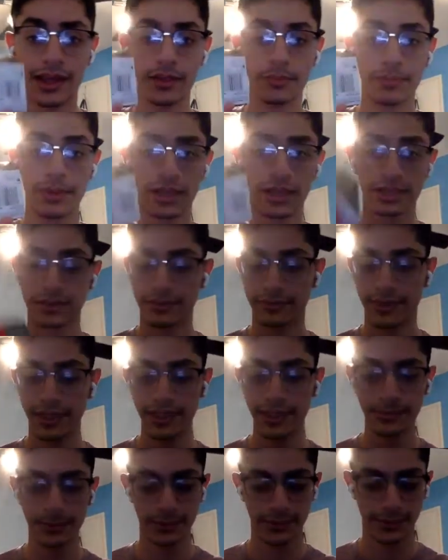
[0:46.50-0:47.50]
a box of
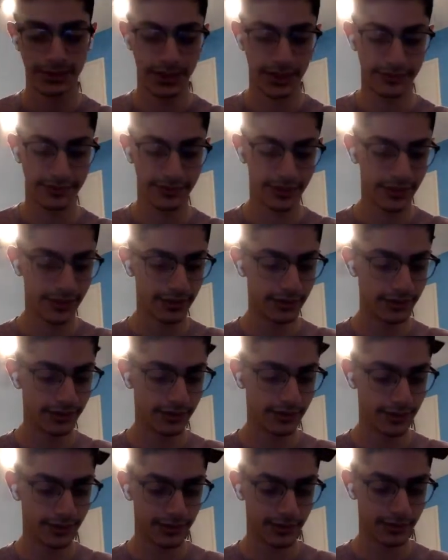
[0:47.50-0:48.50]
tape, which I have not
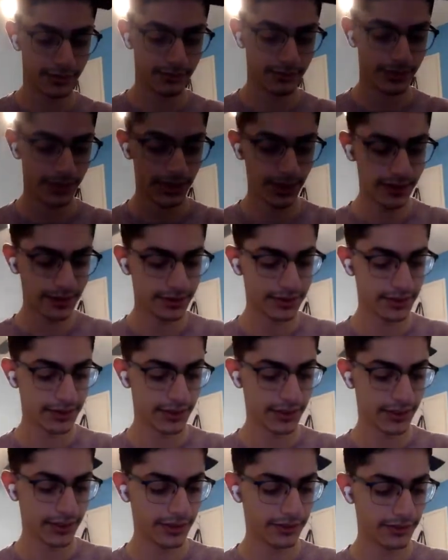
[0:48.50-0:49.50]
unboxed
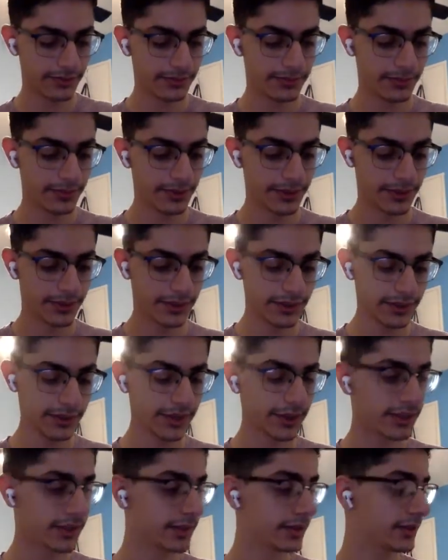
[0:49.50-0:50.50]
yet, but
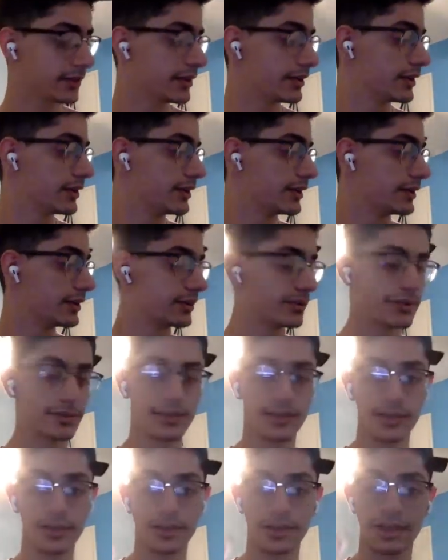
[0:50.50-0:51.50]
yeah.
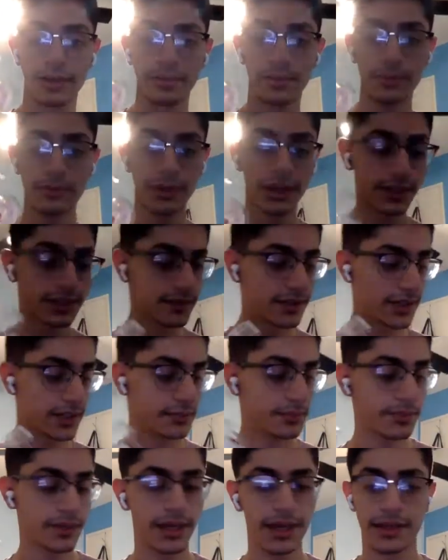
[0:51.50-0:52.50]
Then you got one box of
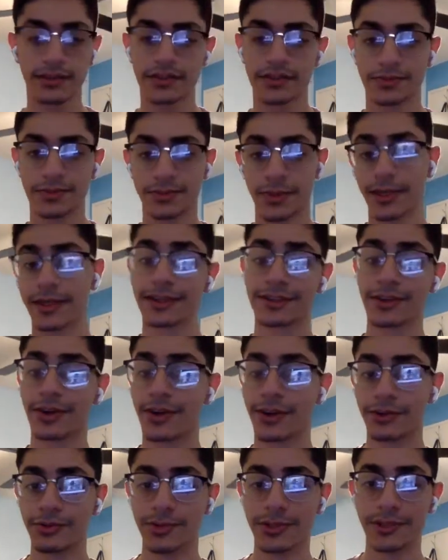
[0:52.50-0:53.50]
tape and some spray. That's
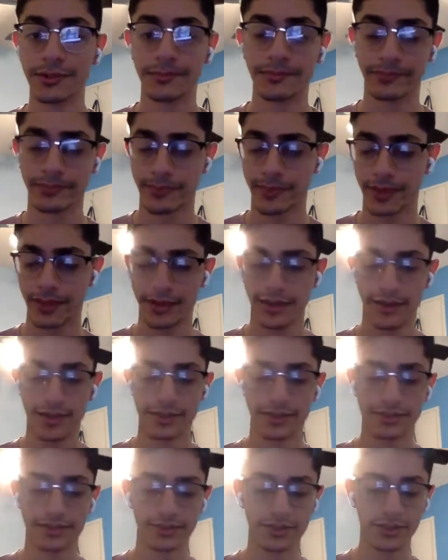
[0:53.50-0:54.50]
all you need.
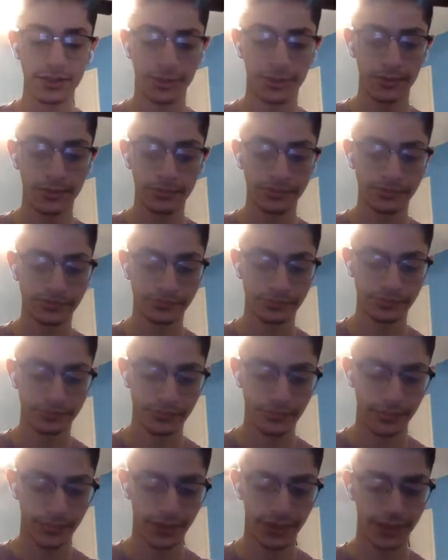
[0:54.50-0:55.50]
So
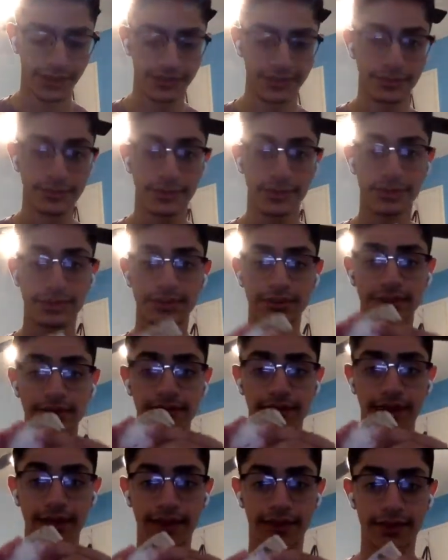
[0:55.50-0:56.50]
let's first
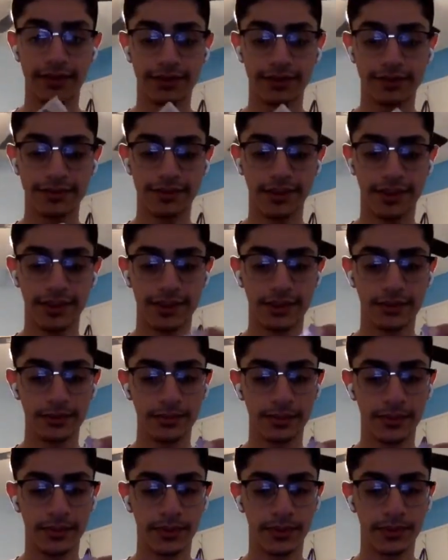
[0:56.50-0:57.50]
get this tape
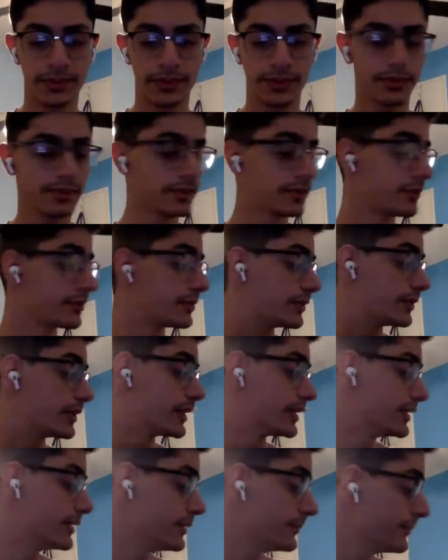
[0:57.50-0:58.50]

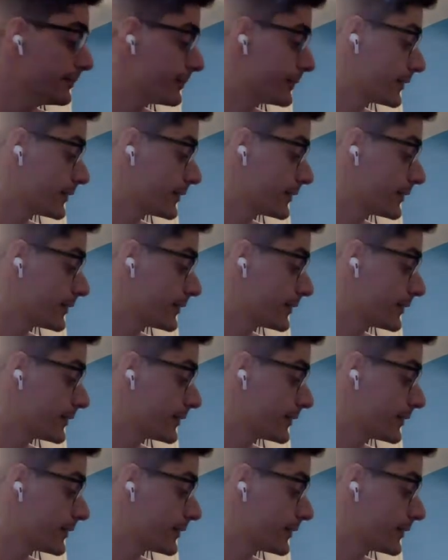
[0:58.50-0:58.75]
ready.